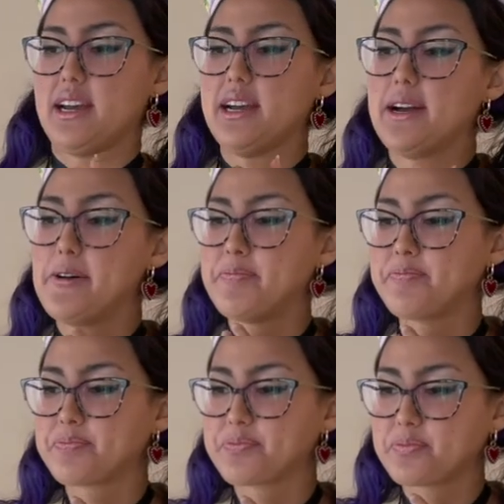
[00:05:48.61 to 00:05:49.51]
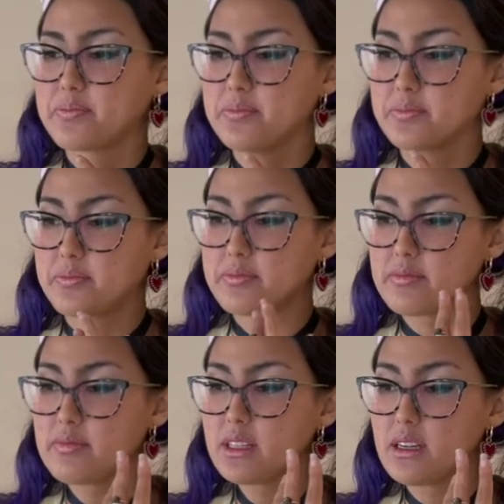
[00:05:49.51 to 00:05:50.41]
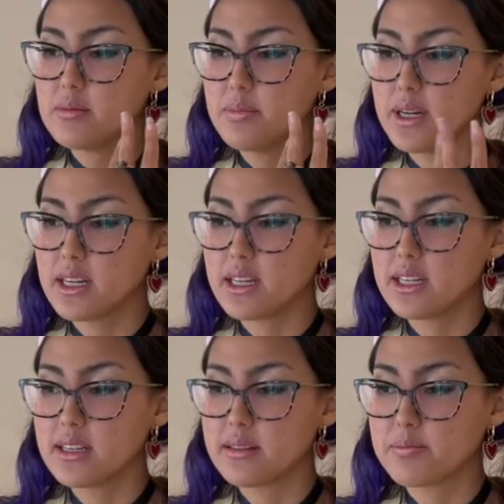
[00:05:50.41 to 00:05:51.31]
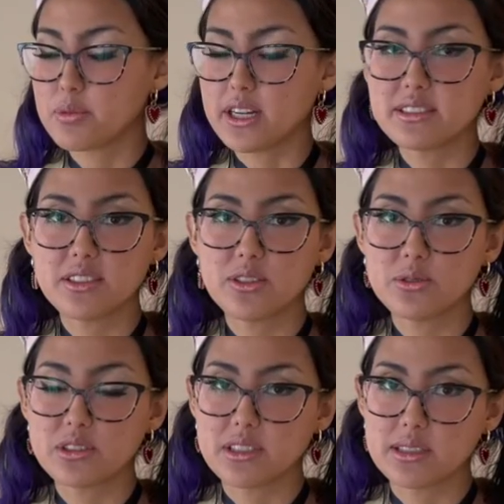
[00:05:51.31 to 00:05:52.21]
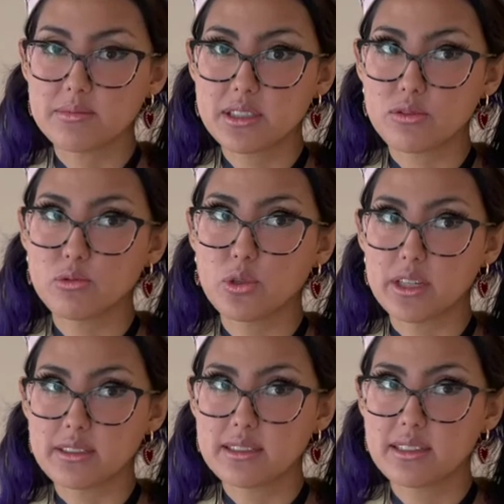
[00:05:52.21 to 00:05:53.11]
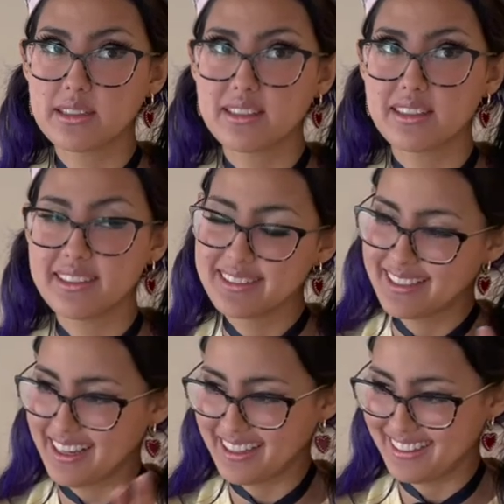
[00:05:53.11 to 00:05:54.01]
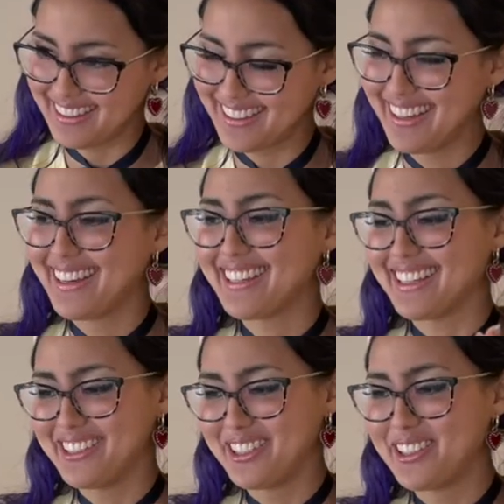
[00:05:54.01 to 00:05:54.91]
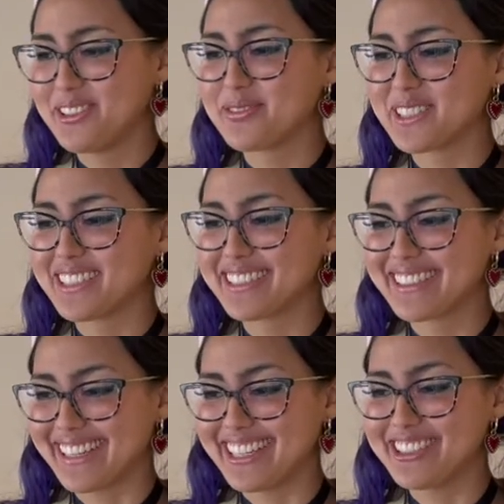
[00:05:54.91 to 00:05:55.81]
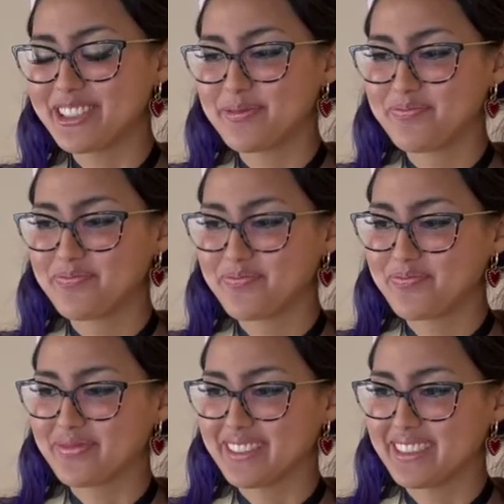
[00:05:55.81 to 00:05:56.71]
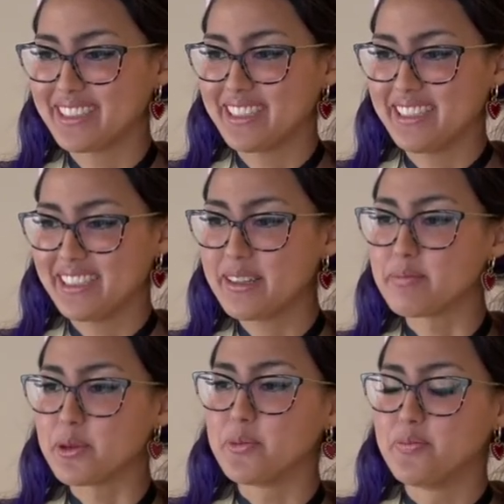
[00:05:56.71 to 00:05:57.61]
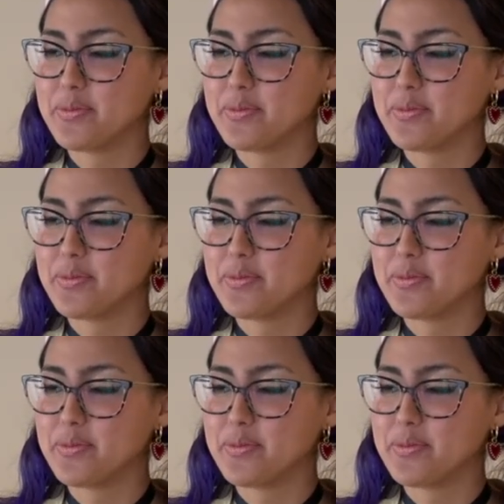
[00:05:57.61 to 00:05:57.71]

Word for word: Um, but in practical terms, what exactly can you do for this stage? Simple.